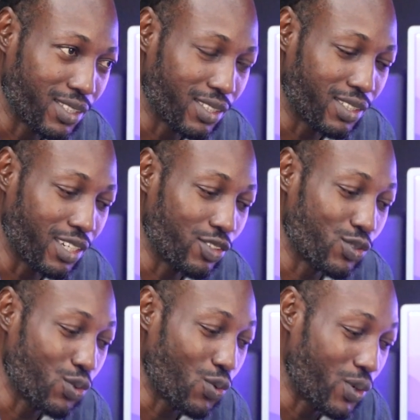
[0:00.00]
There
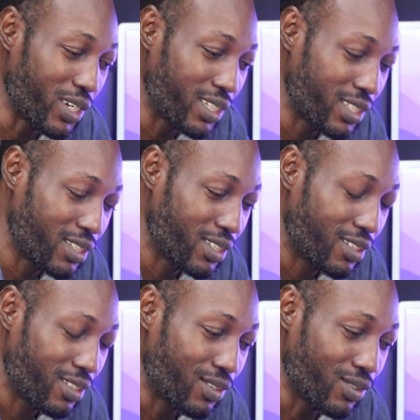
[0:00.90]
is no way
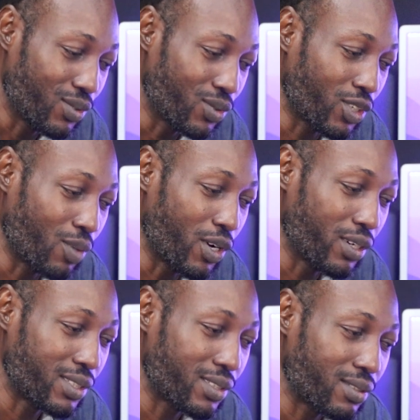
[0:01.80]
you talk
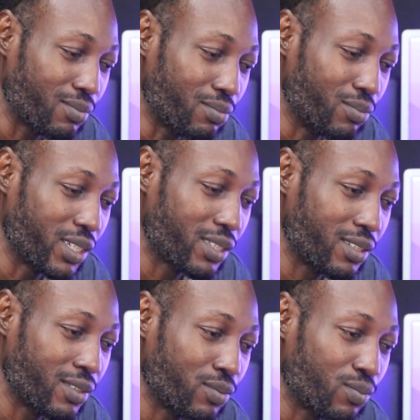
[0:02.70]
about
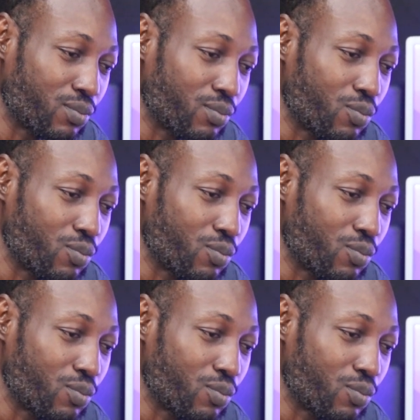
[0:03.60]
making